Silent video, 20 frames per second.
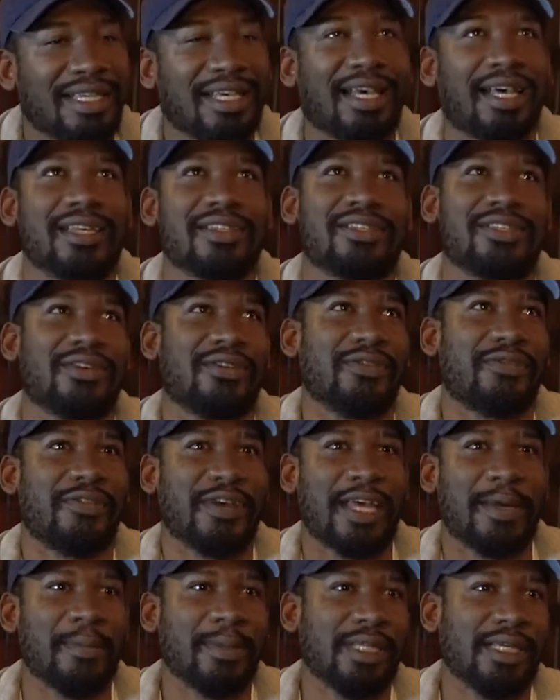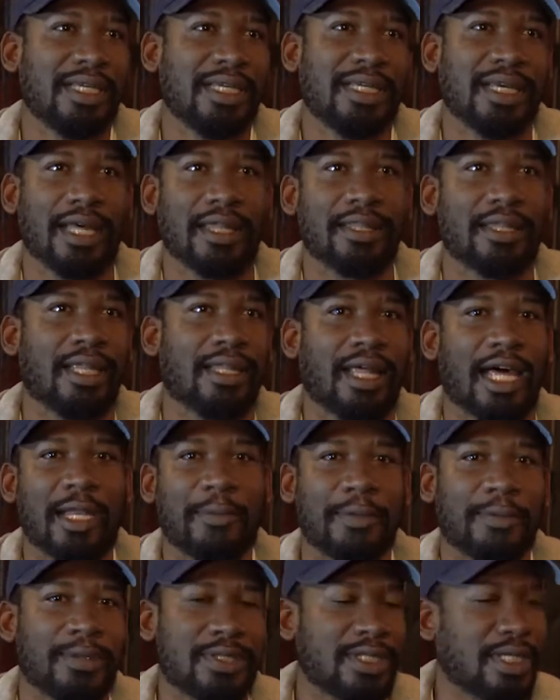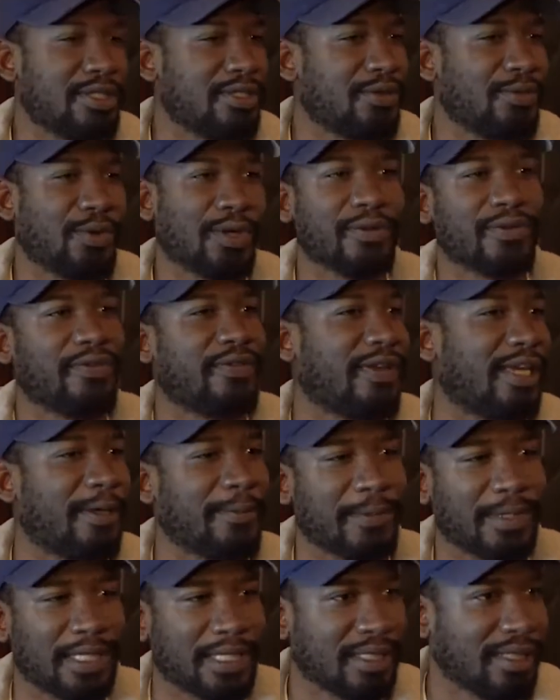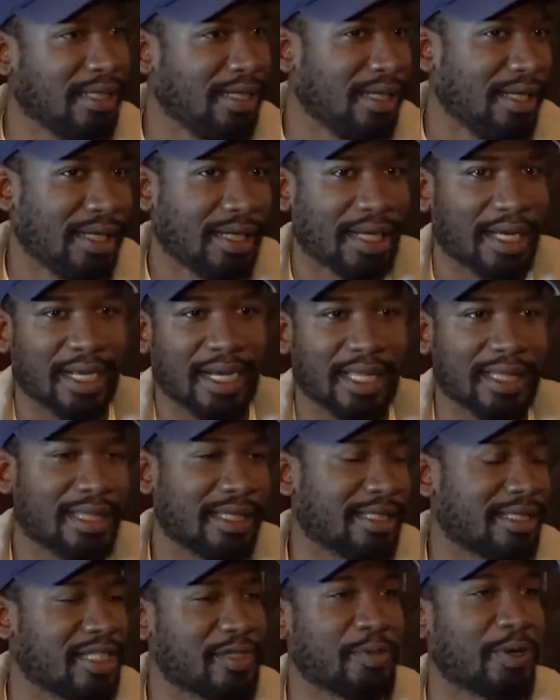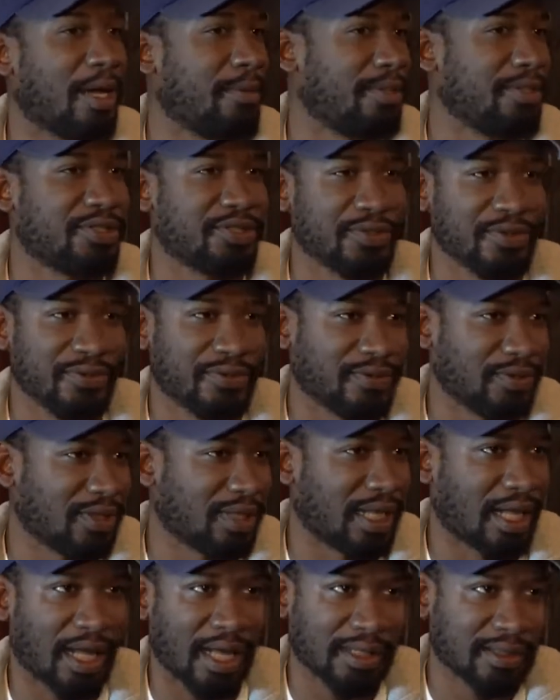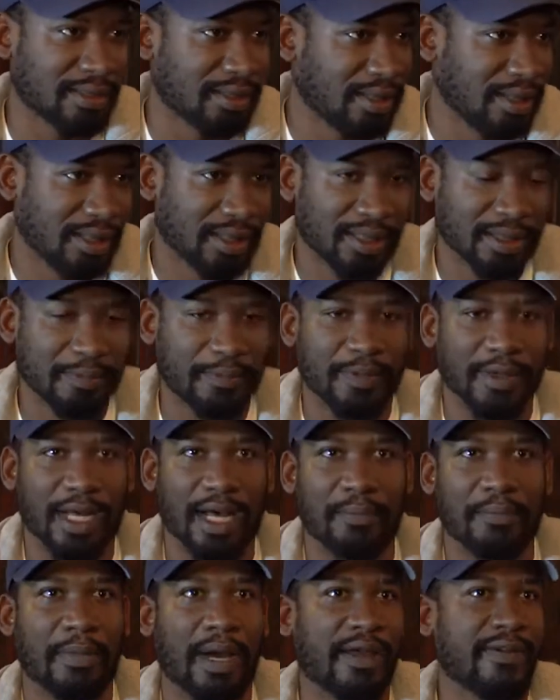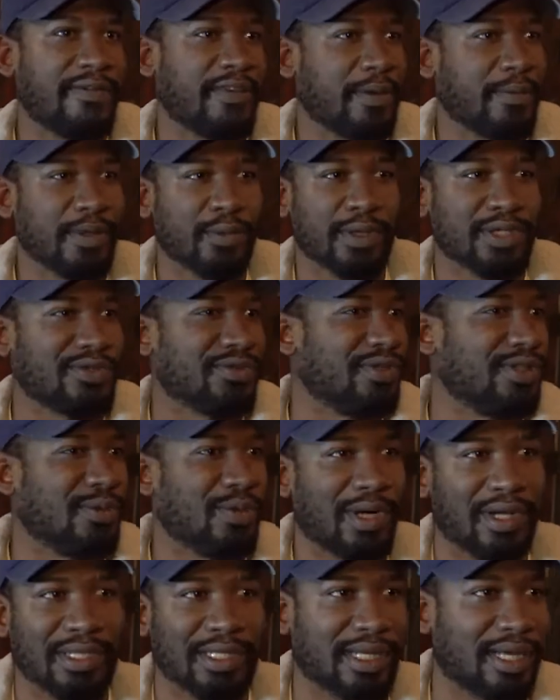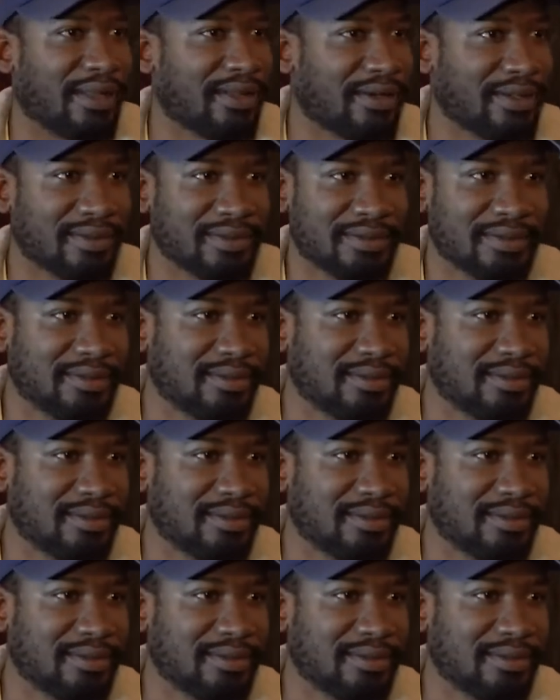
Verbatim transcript: Yeah. So family, a lot of people say don't work with family, and I think that's probably true for a lot. Mm-hmm. My family works really well together.